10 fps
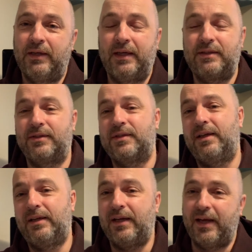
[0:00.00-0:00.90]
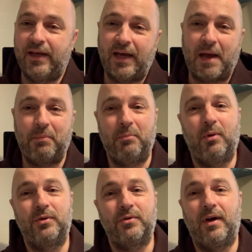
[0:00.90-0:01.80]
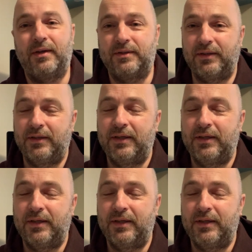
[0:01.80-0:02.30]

it's a sunny day, happy post-crossing.